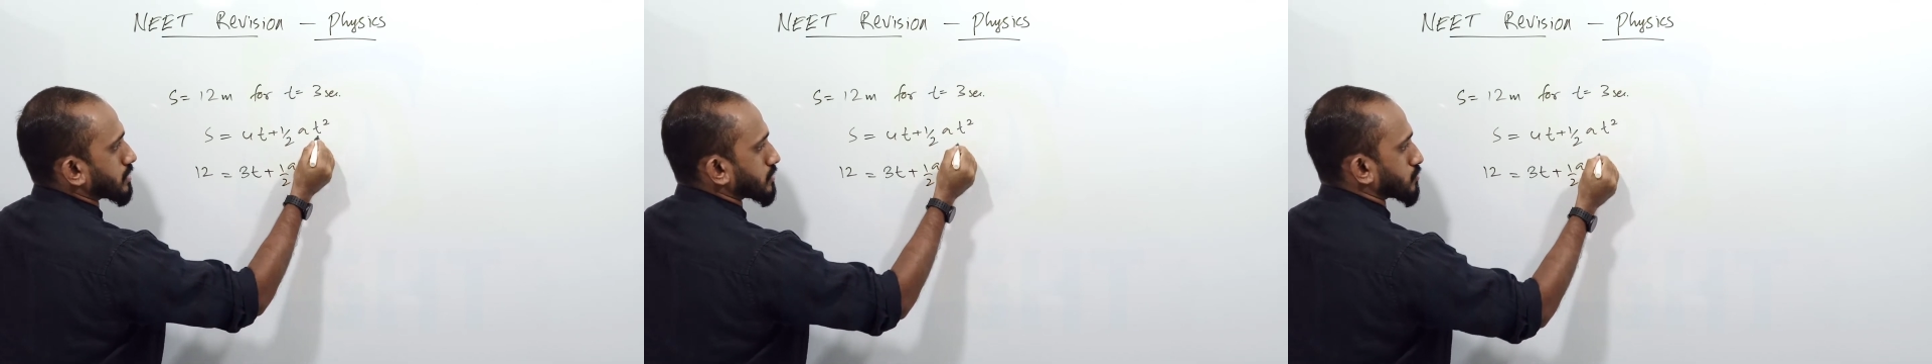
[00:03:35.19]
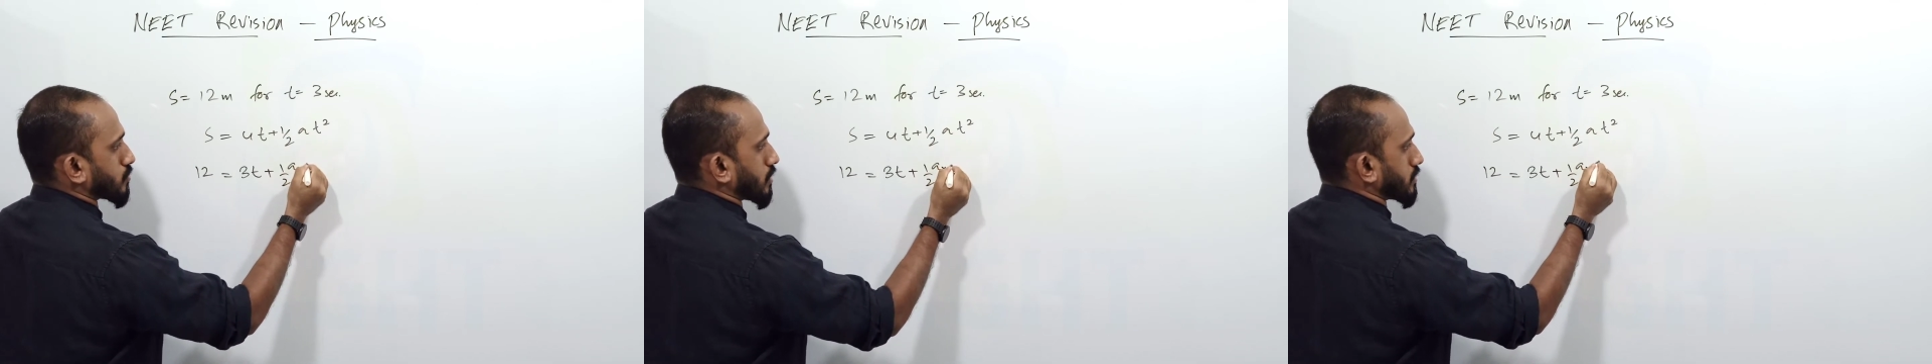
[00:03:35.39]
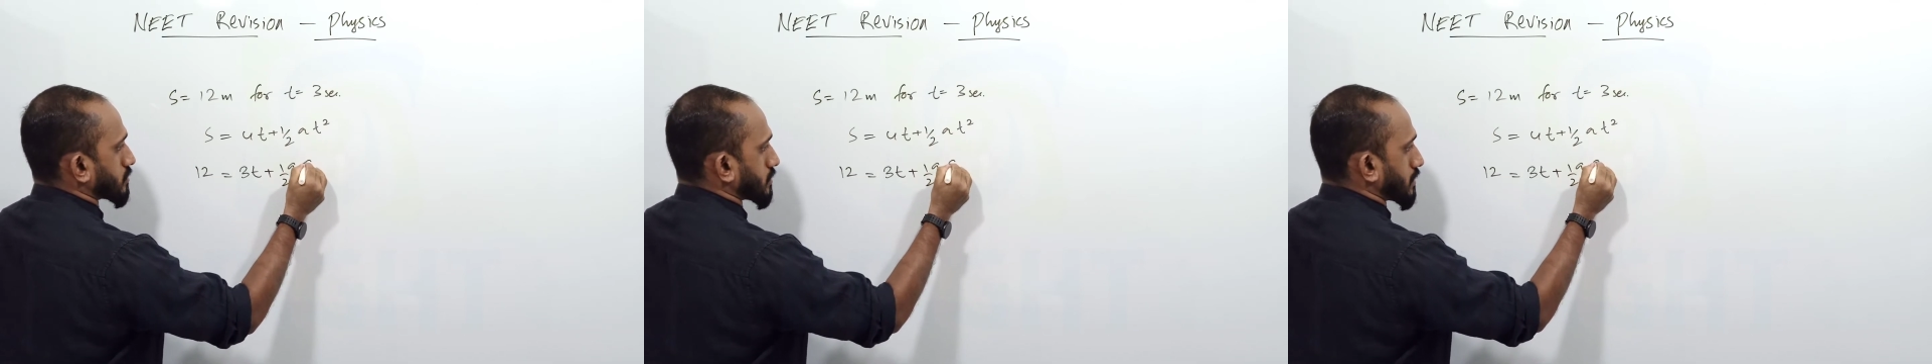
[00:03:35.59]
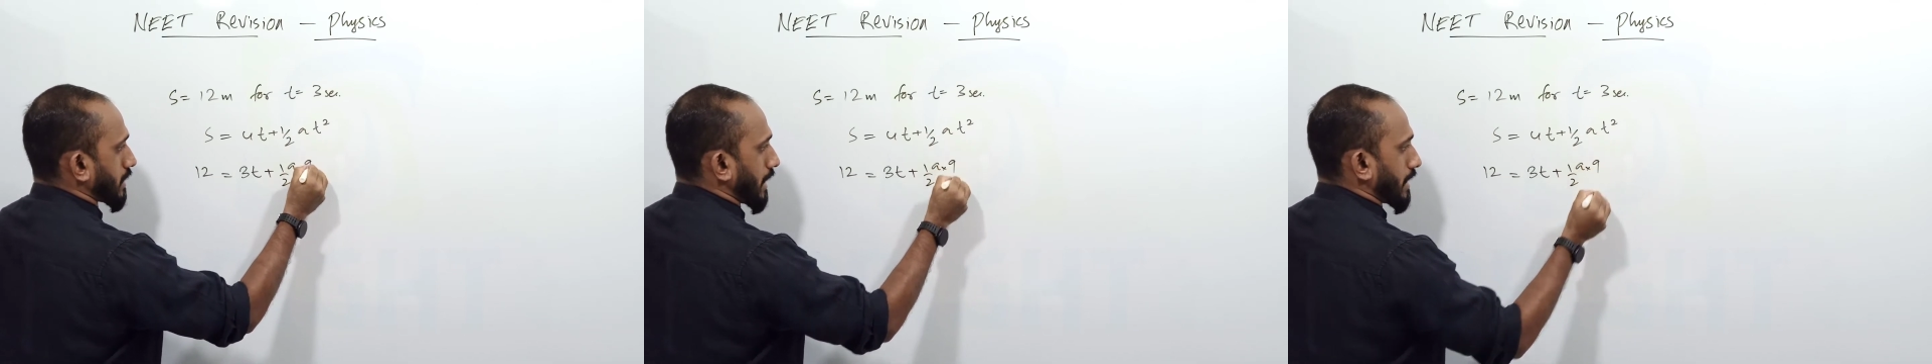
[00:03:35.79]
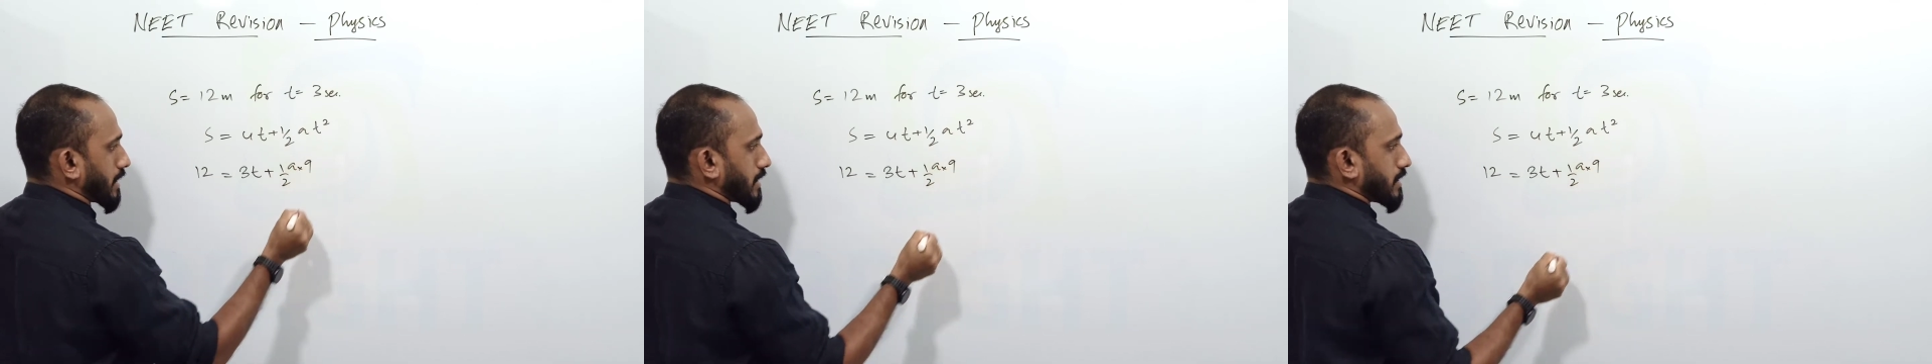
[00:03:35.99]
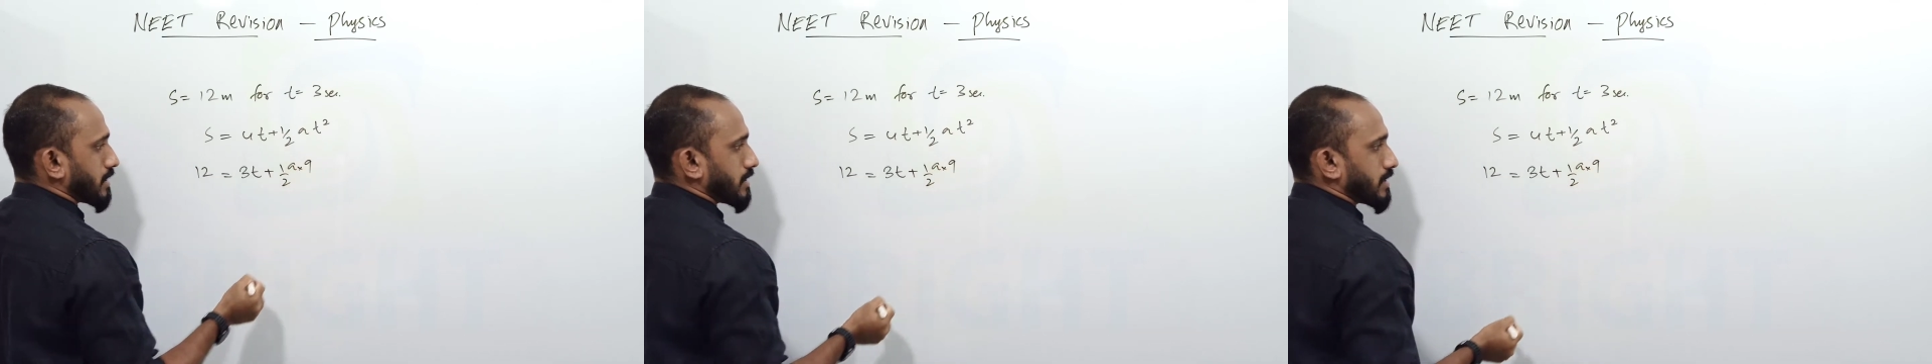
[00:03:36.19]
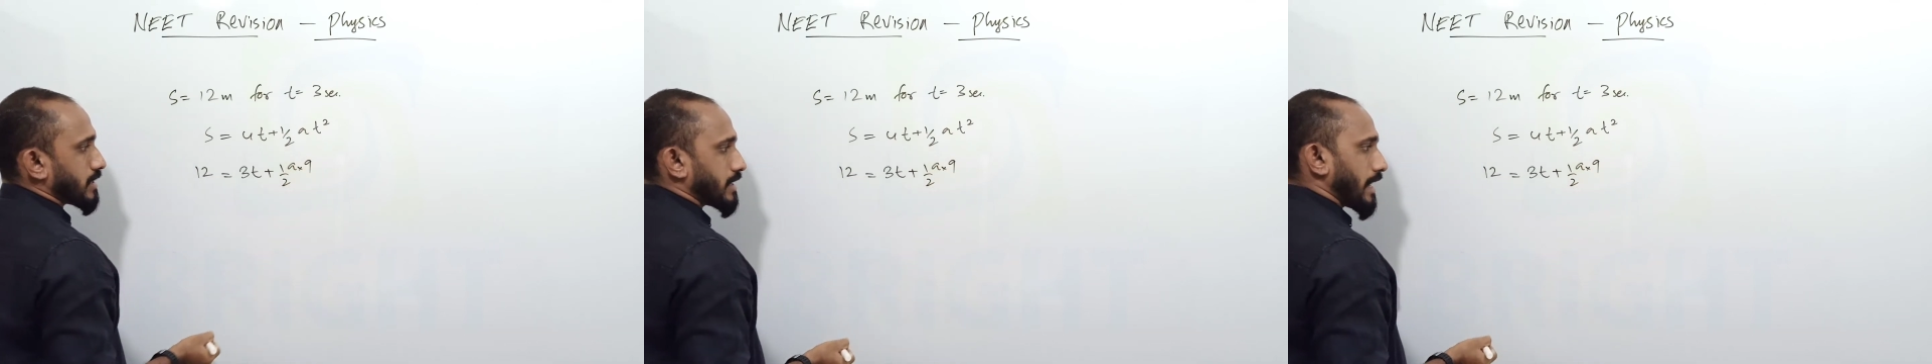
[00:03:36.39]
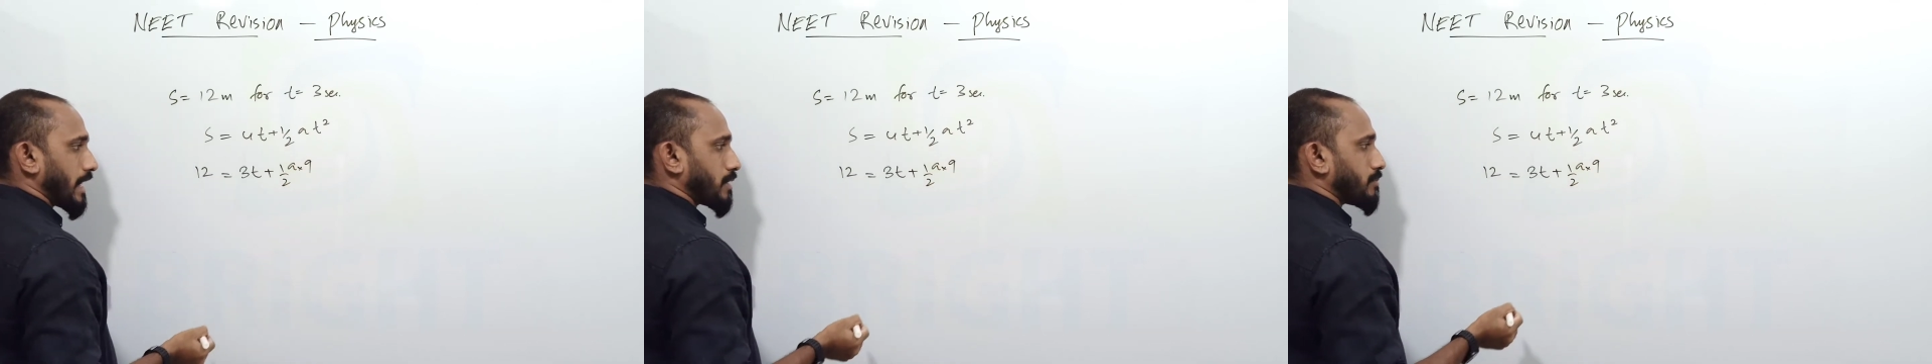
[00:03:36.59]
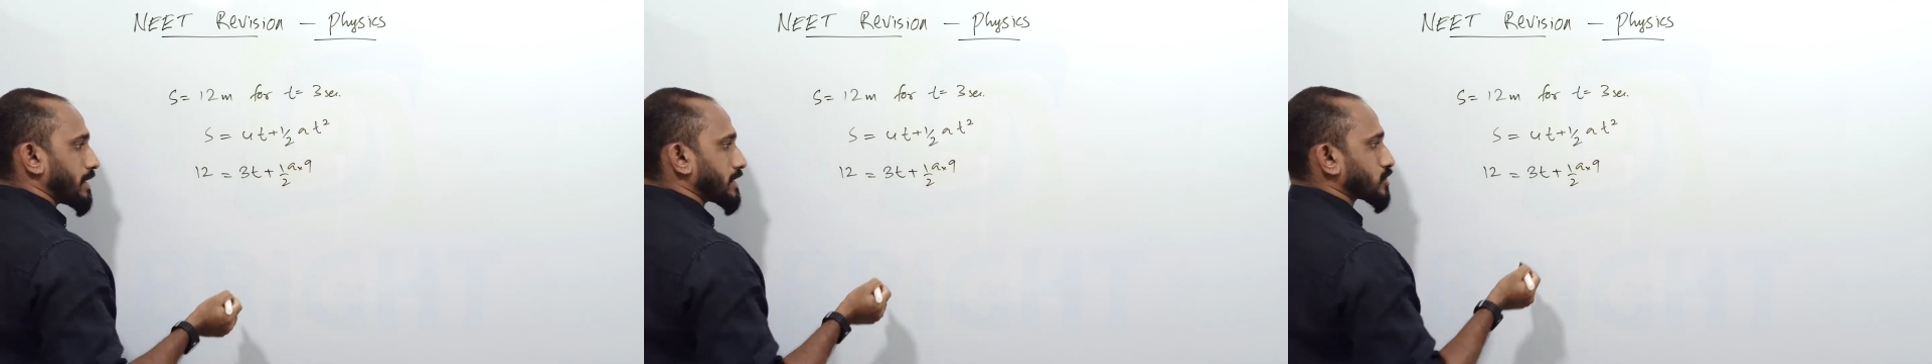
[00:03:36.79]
t square is 9 by